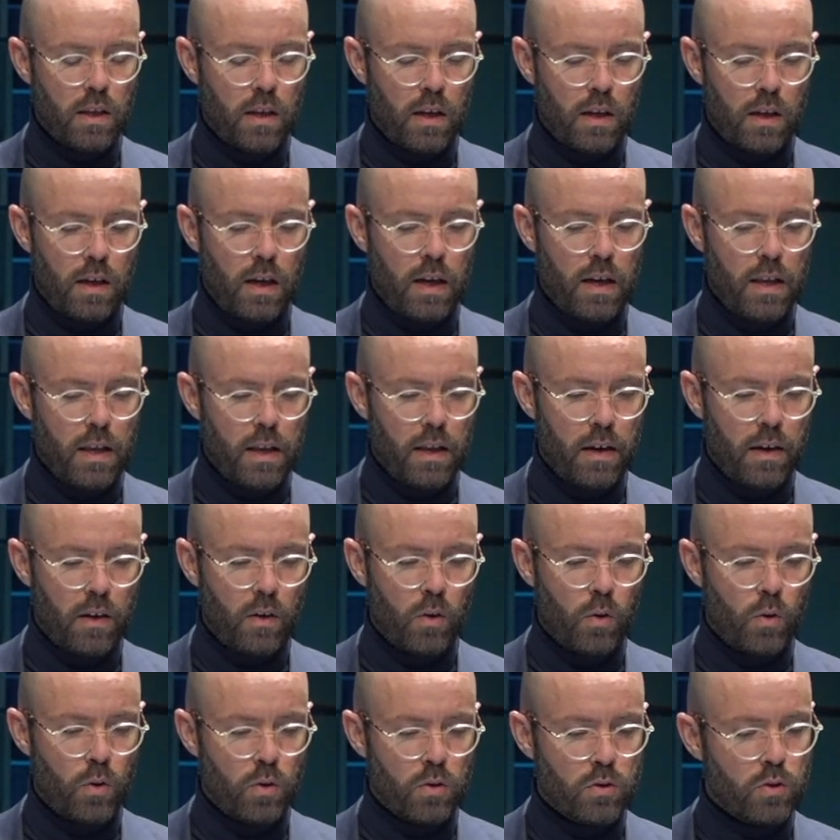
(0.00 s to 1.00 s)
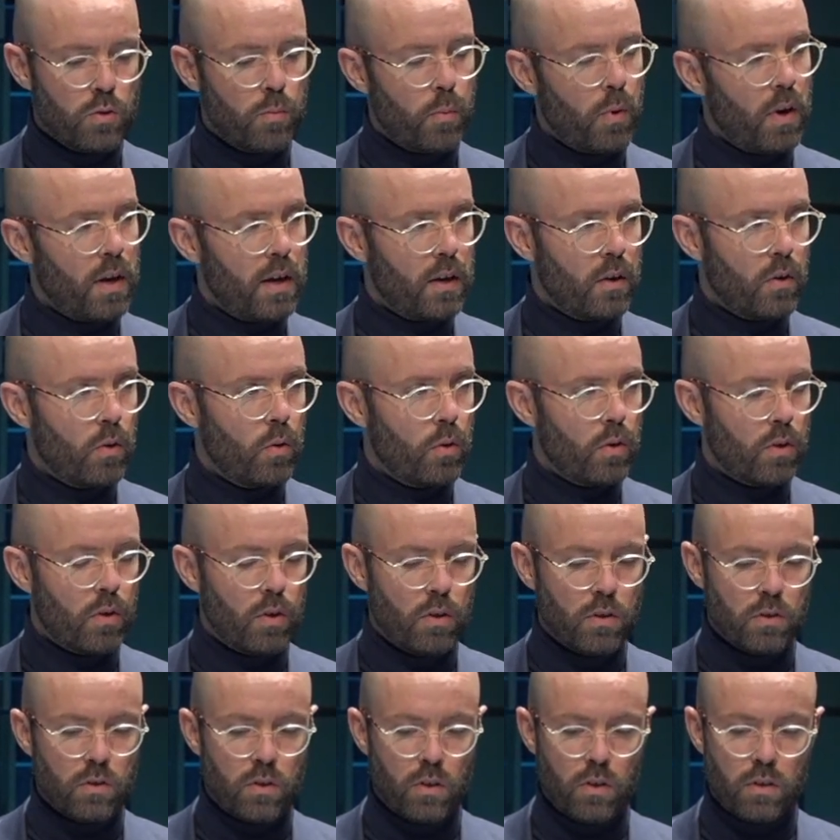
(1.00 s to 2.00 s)
a clear and good supplier code of
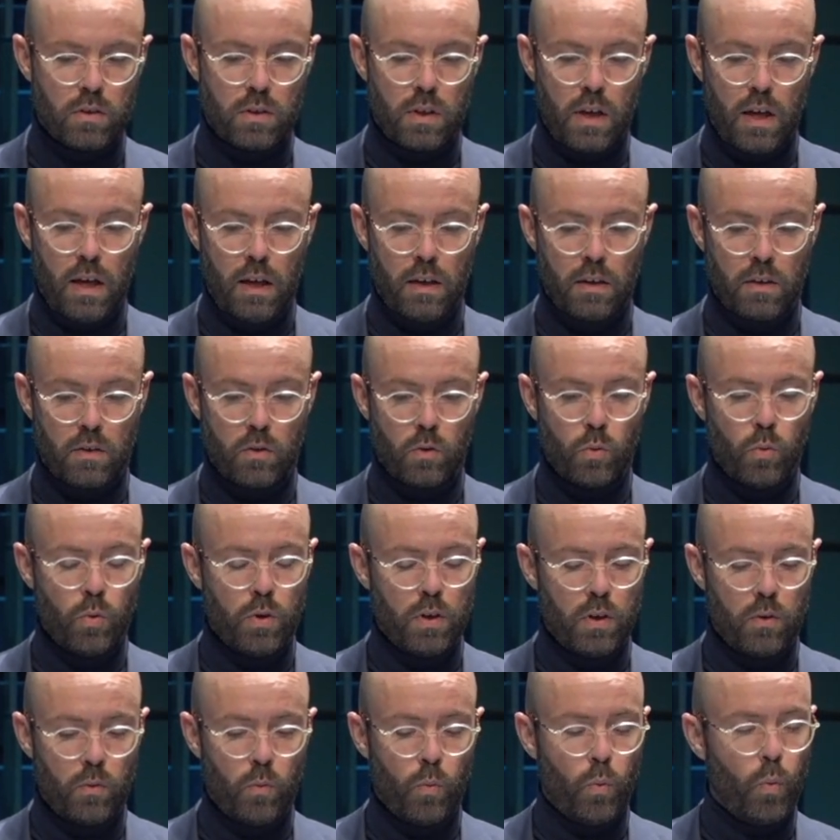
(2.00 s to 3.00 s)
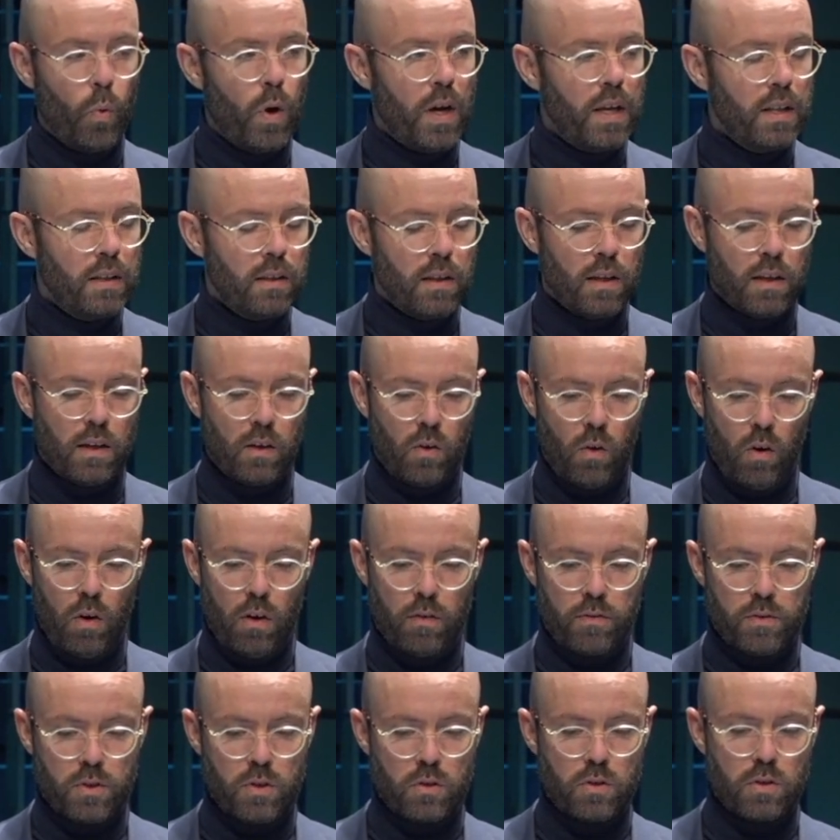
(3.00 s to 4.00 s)
conduct and doing weighting of
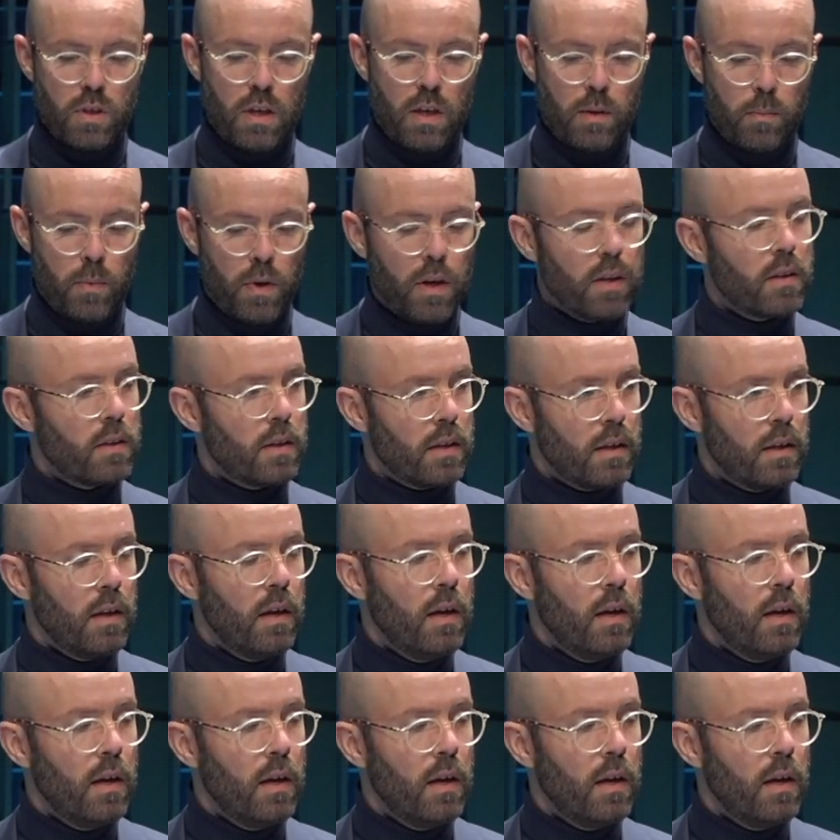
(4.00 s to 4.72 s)
sustainability